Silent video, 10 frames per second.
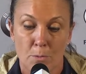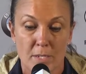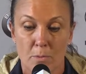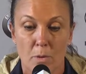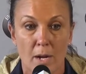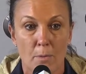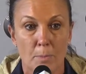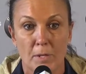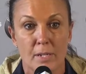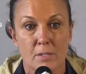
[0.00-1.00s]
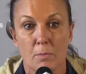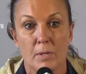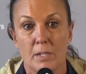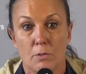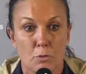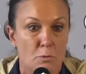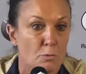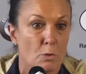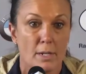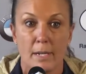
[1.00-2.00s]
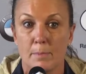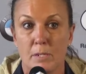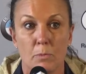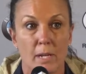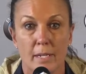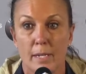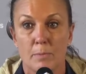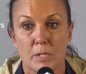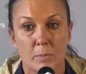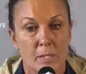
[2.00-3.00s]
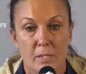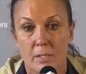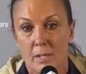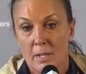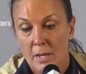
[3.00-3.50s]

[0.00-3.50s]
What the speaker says: reason why we're playing so many neutral floor games and away games is because